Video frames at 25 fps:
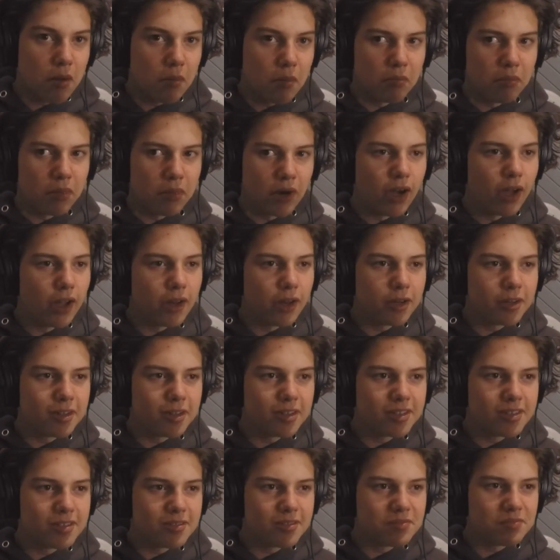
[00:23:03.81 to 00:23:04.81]
But
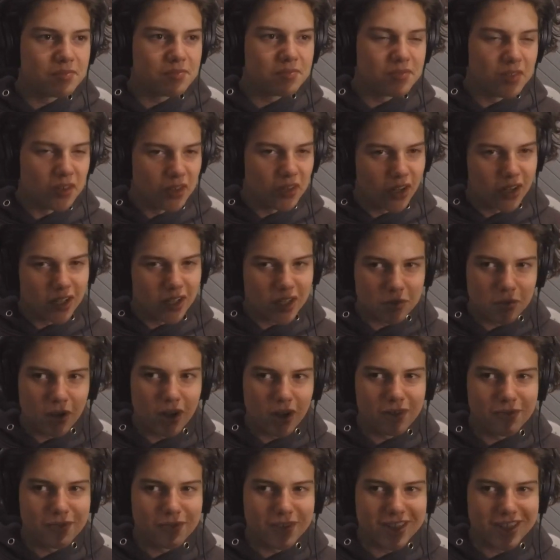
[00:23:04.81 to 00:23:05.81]
not as
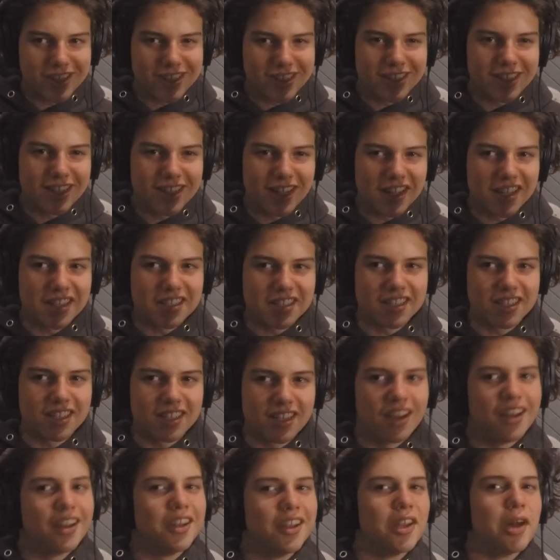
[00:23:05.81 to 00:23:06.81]
perfect as
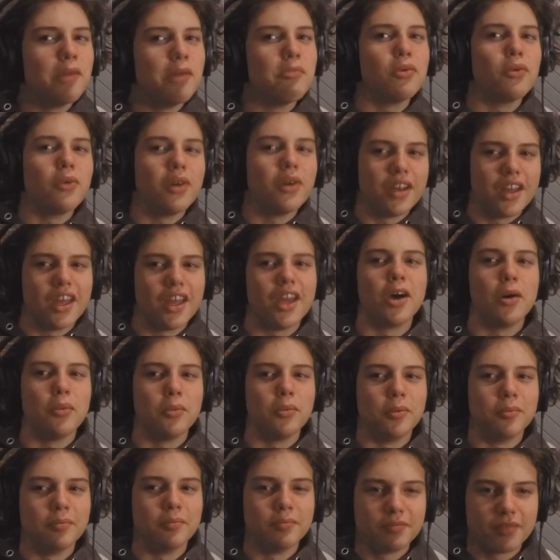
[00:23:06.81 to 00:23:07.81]
the number 1
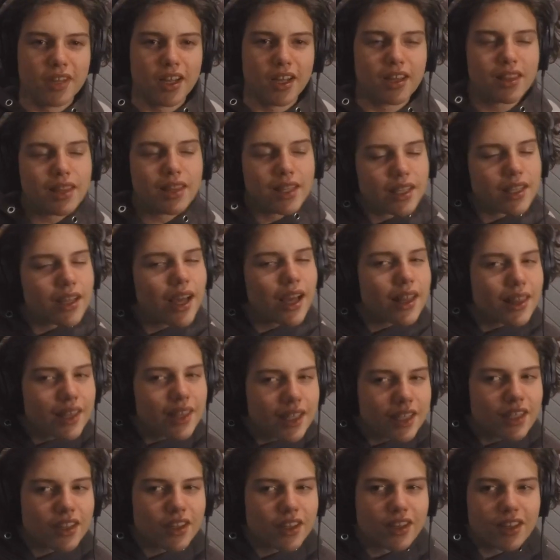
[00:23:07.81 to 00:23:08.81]
album. I think
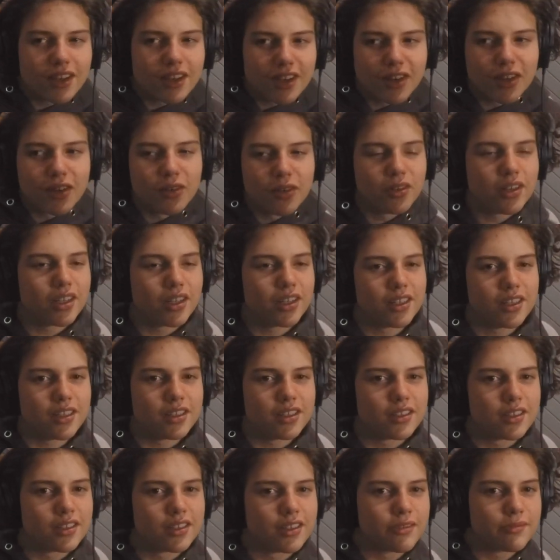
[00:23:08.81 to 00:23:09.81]
you're gonna know what it
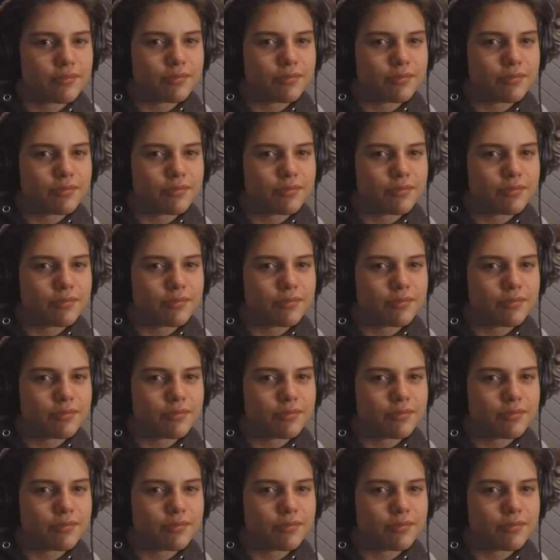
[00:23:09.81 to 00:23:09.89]
is.